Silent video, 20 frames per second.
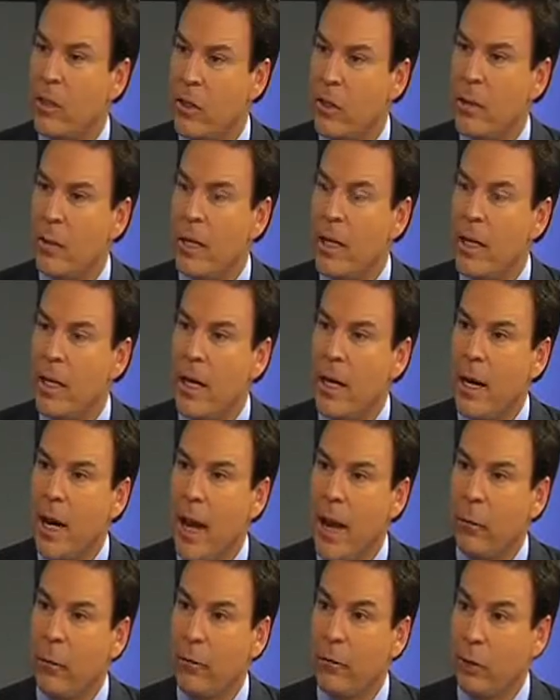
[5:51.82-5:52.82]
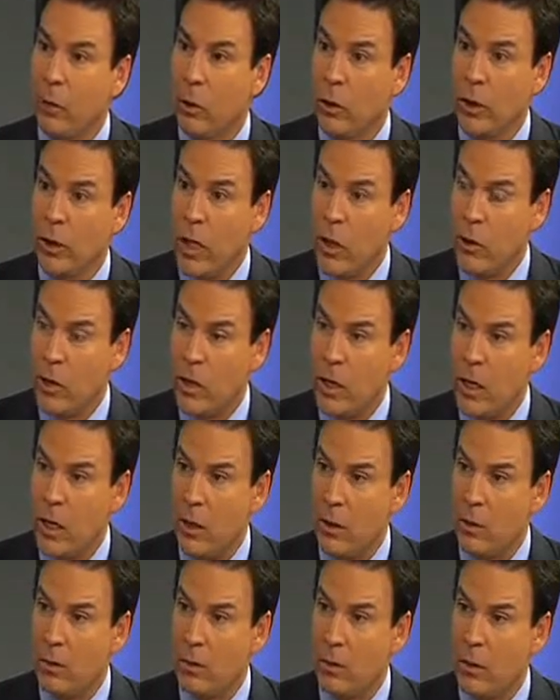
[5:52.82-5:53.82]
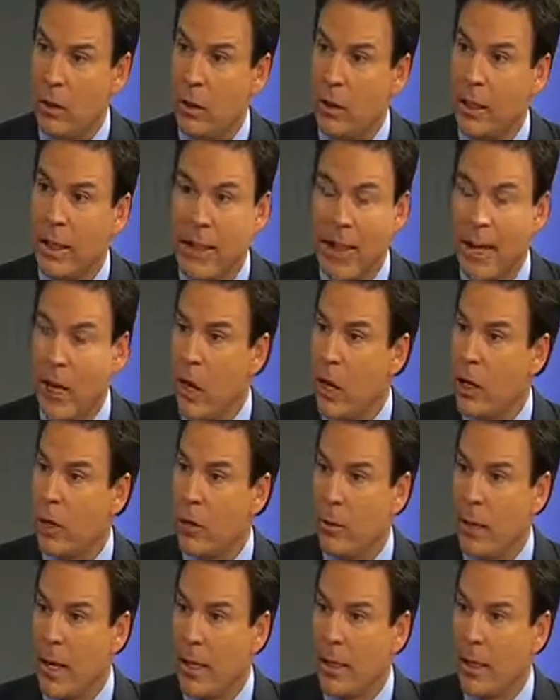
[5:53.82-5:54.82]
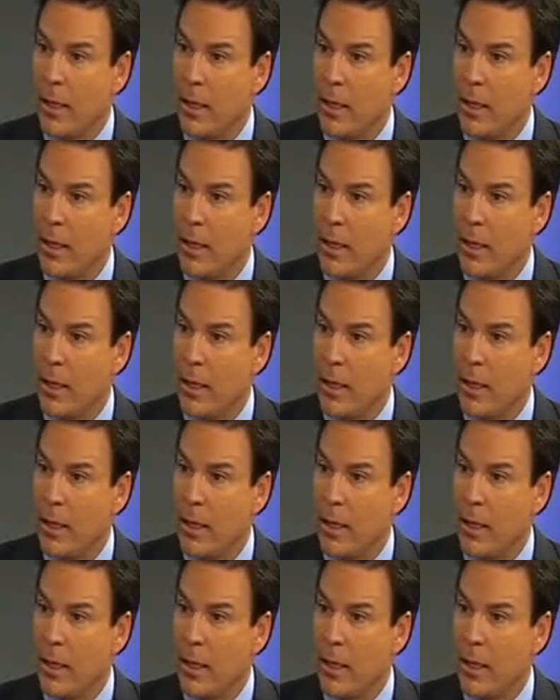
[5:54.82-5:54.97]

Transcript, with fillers: Does somebody need a referral to go see you? No. Can they call we, you directly?